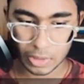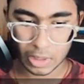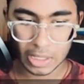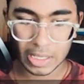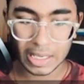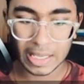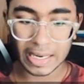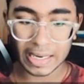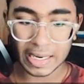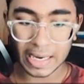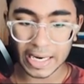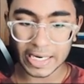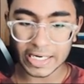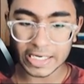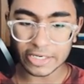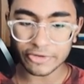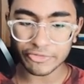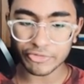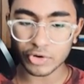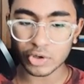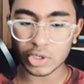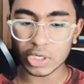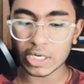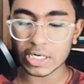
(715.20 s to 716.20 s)
Knight e
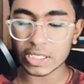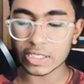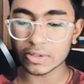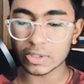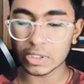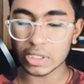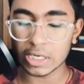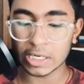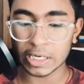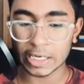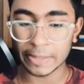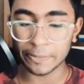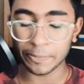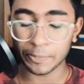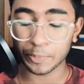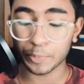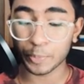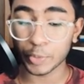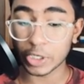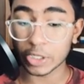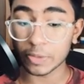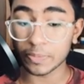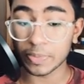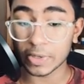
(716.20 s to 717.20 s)
four, hitting, uh,
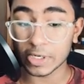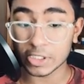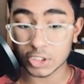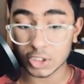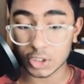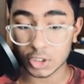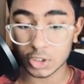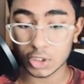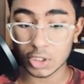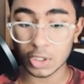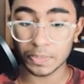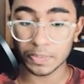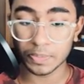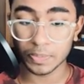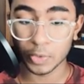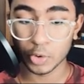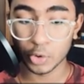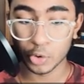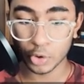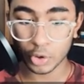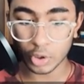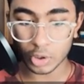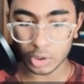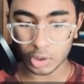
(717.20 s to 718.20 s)
putting pressure on the
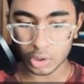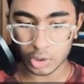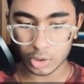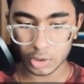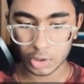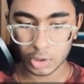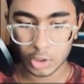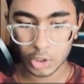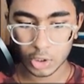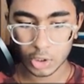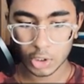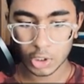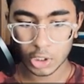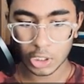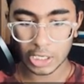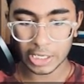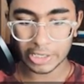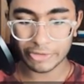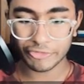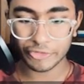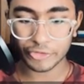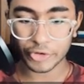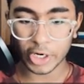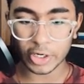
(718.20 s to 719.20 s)
rook.
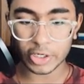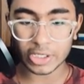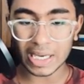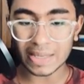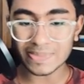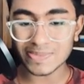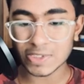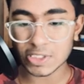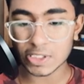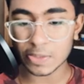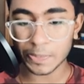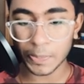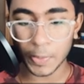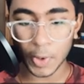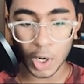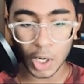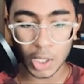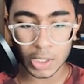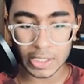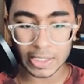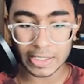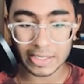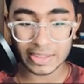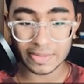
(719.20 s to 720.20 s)
If you try to capture the
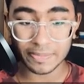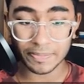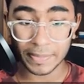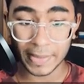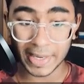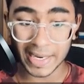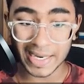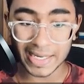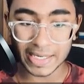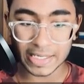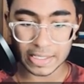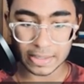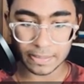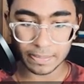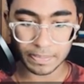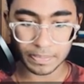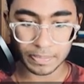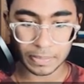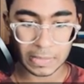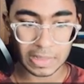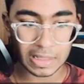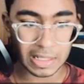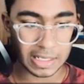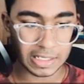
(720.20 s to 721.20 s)
pawn, it's a mate,
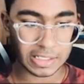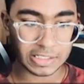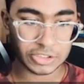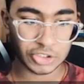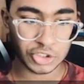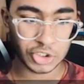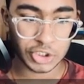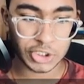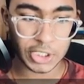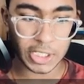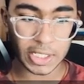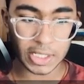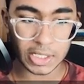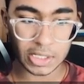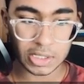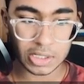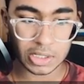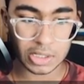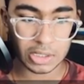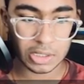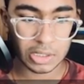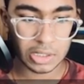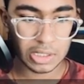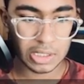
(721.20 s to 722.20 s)
like check,
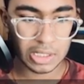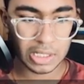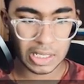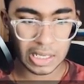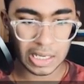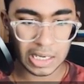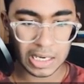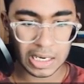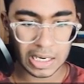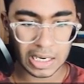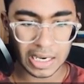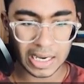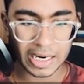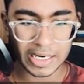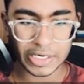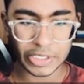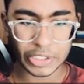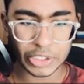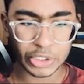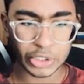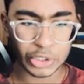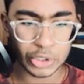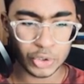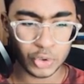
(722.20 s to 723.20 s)
uh, and
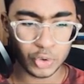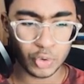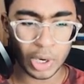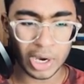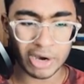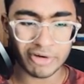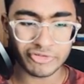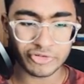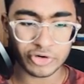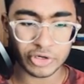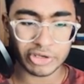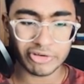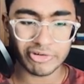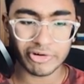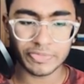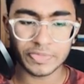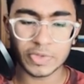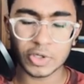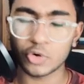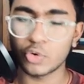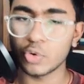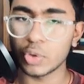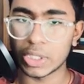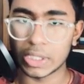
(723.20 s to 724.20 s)
you have to give up the
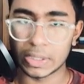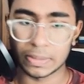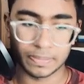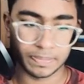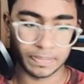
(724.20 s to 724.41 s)
queen.